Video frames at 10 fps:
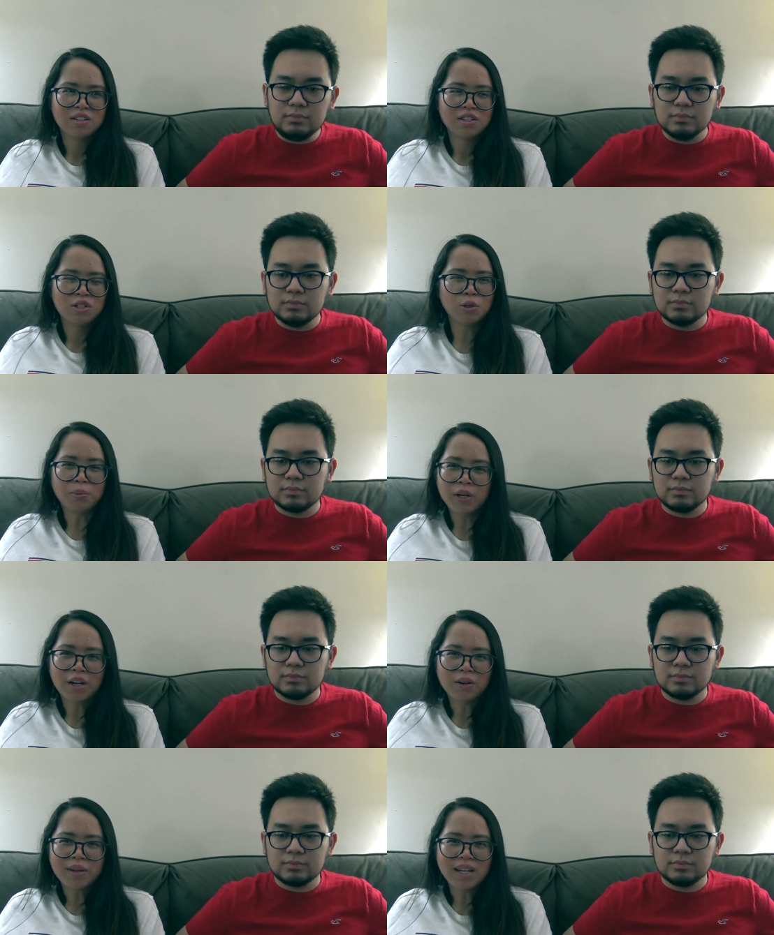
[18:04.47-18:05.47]

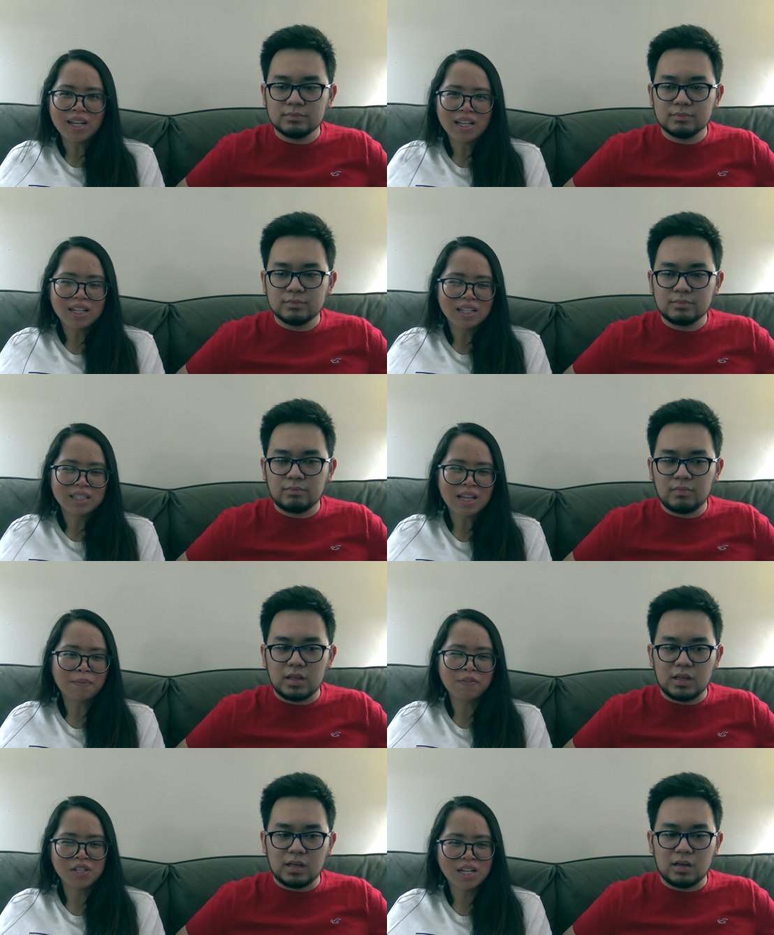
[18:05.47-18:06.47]
Speaker 1: superhero-y
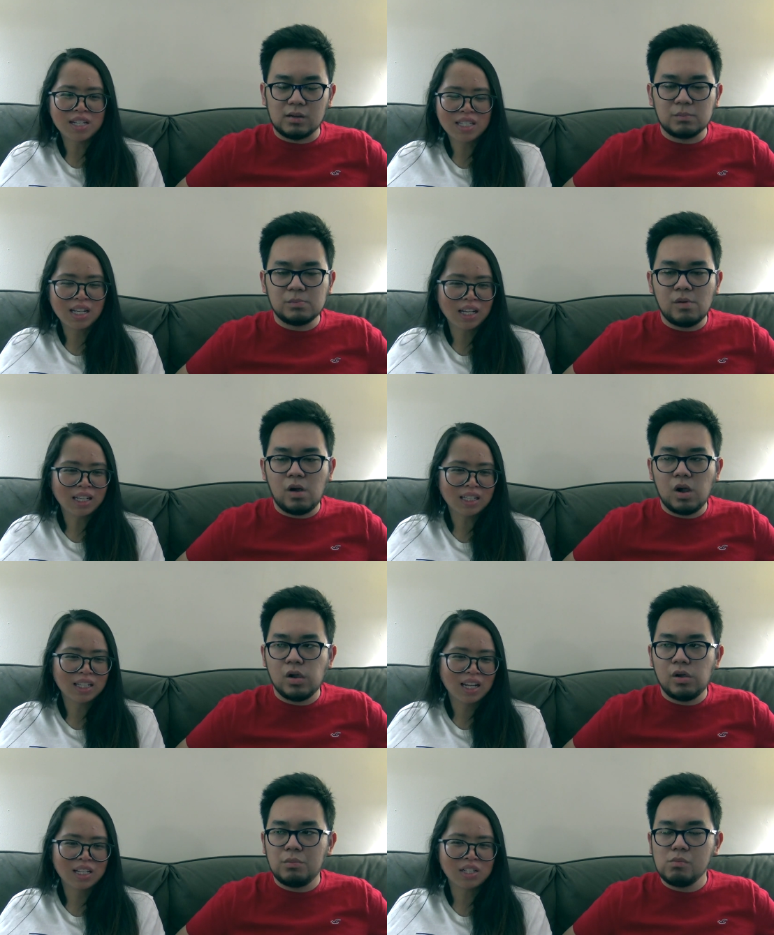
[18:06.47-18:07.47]
type of yeah. chase scene.
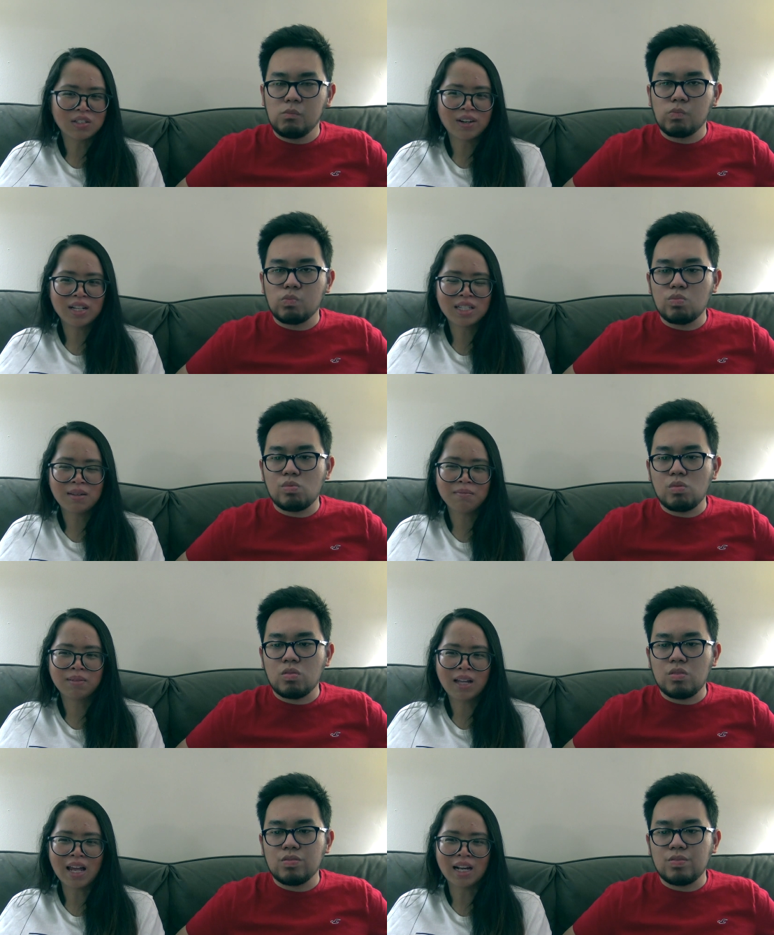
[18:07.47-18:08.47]
It just very
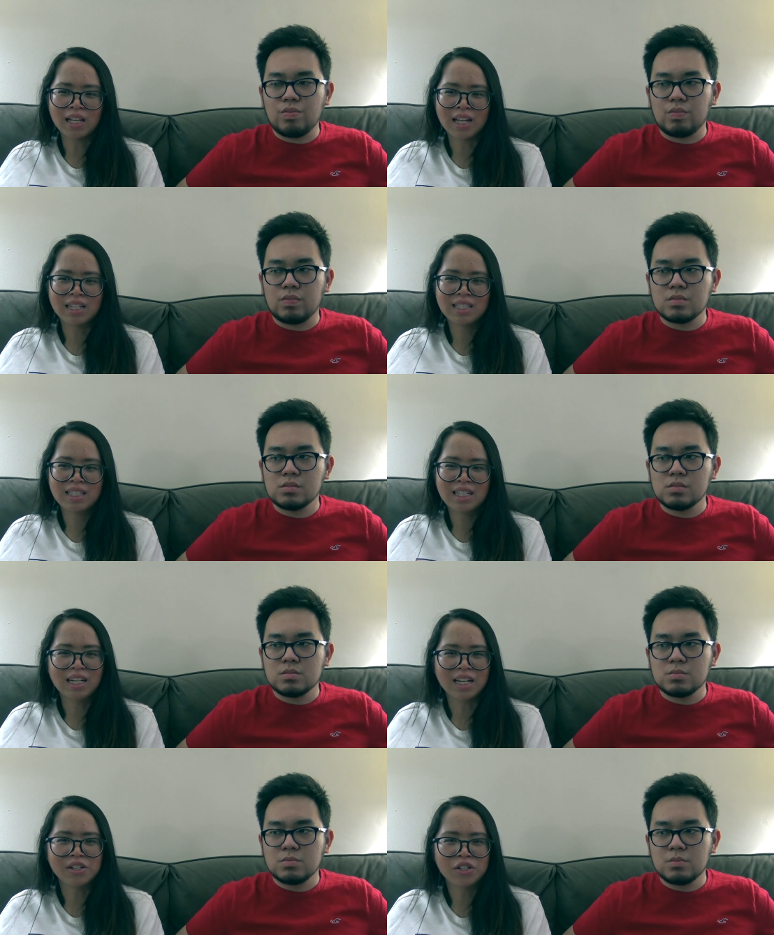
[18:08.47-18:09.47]
seemed kind of like
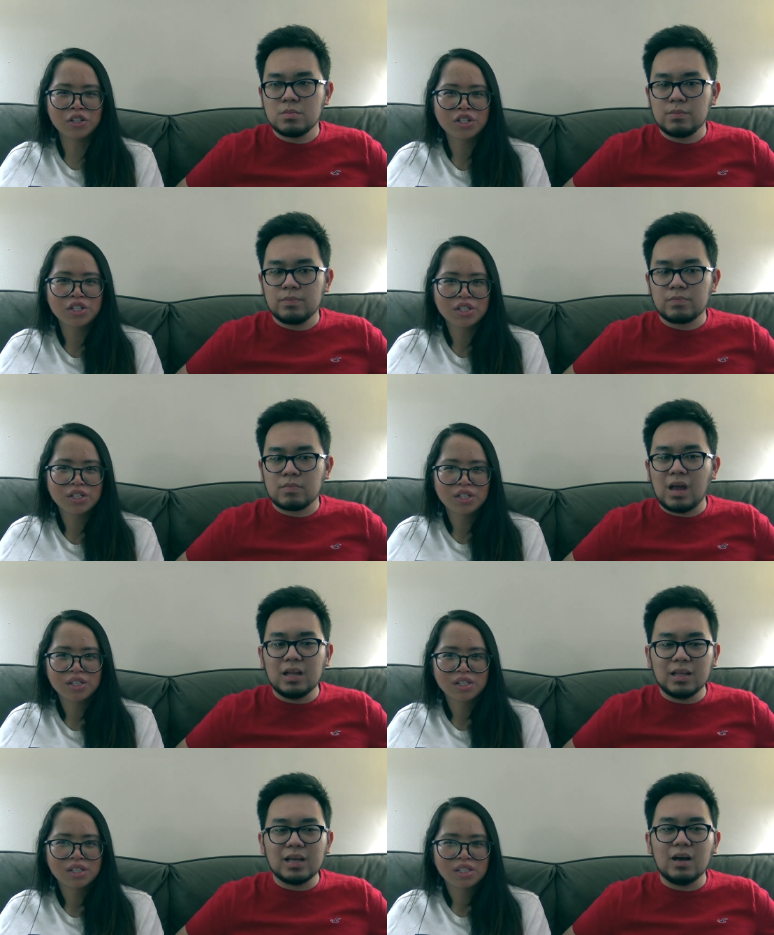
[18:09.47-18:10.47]
teenish.
Speaker 2: I
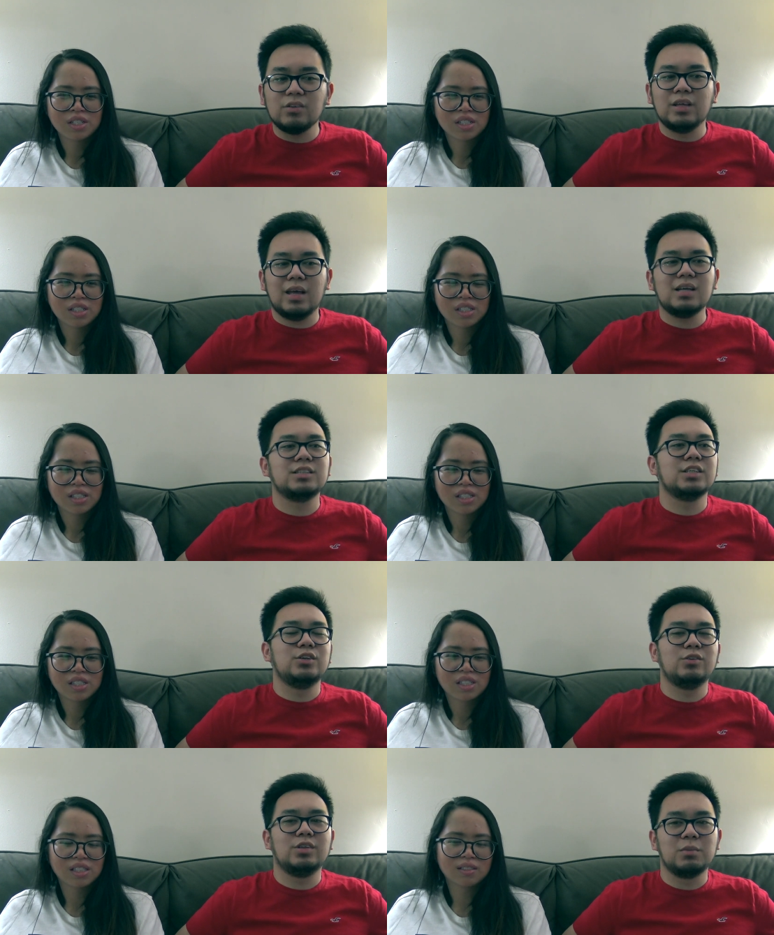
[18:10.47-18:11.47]
like how they
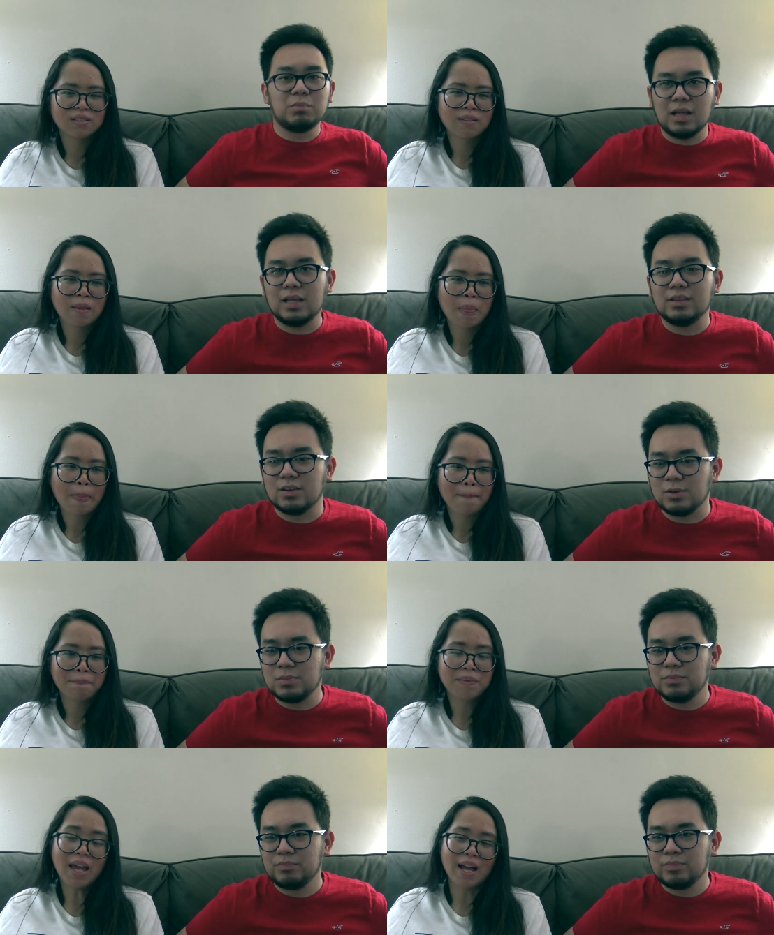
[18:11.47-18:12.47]
executed the plan though.
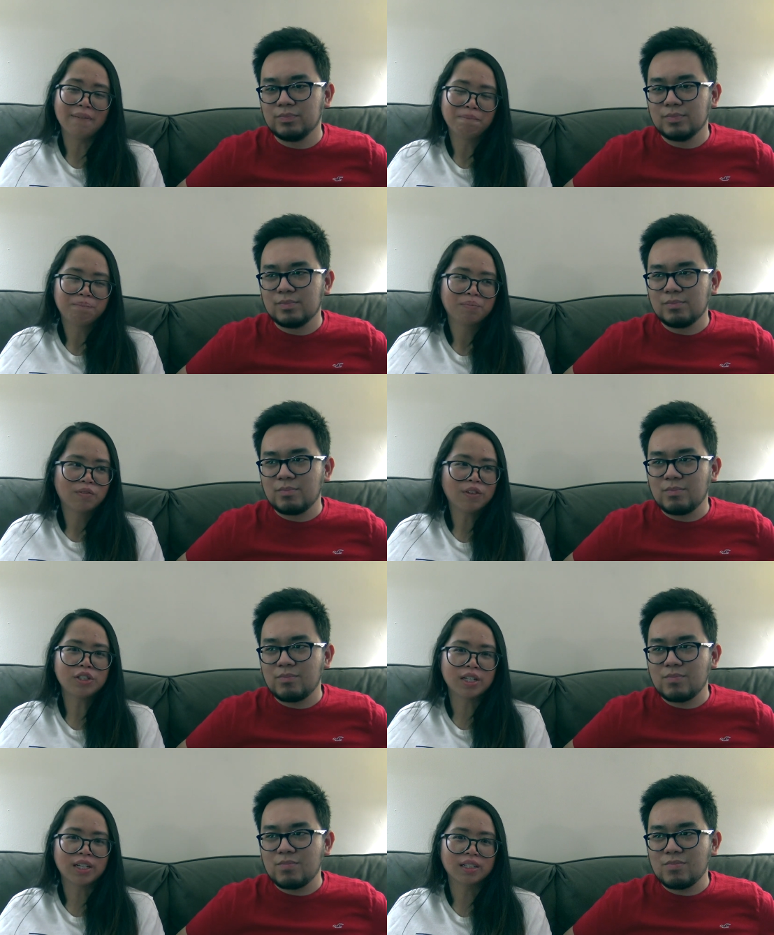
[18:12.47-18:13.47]
Speaker 1: Yeah, for
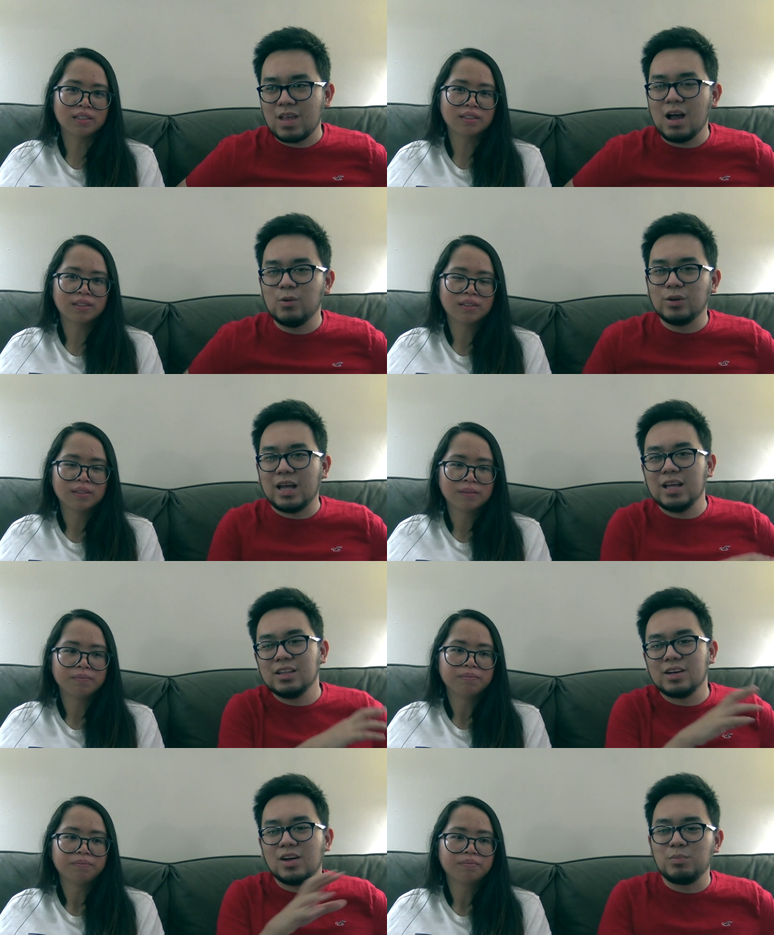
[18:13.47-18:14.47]
sure.
Speaker 2: How it
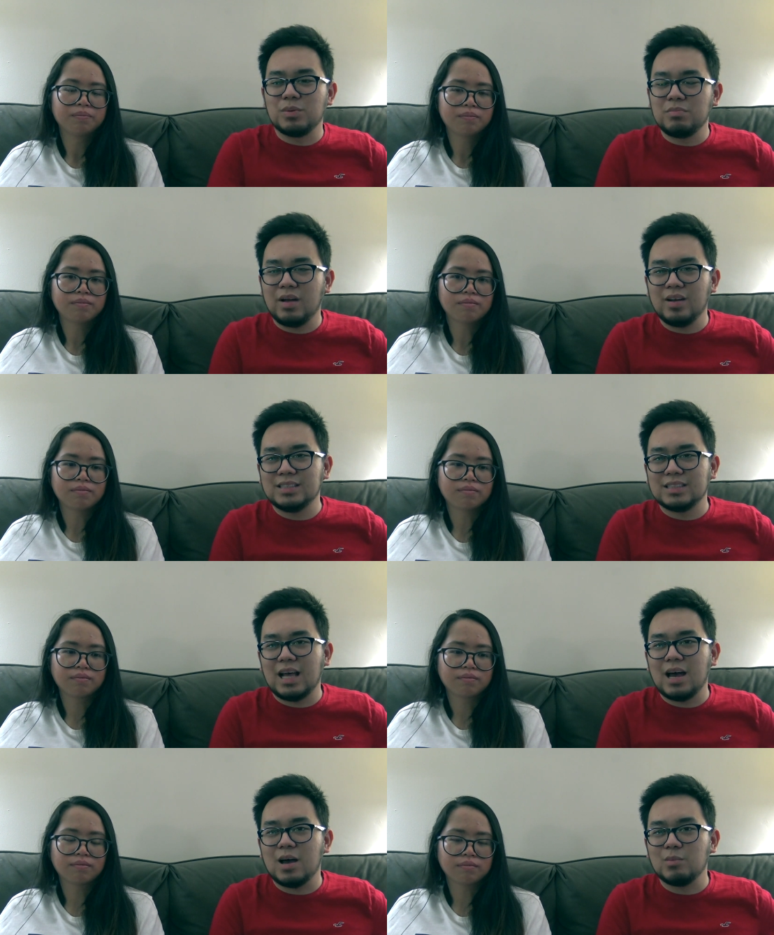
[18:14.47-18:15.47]
ended up in Barry's
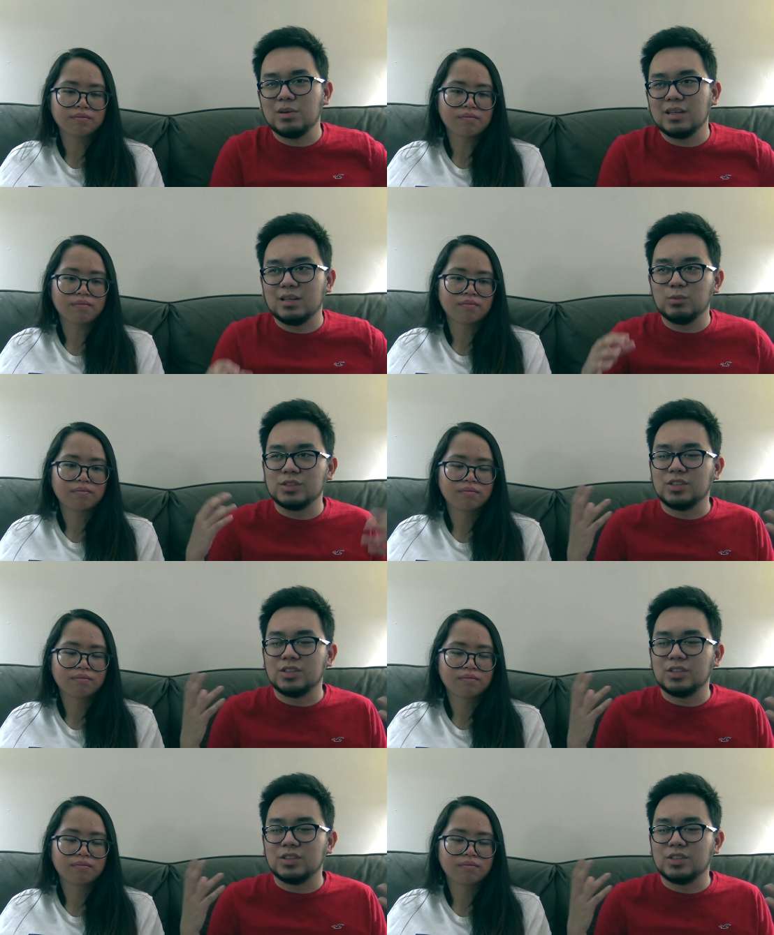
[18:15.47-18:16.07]
lab, and then it was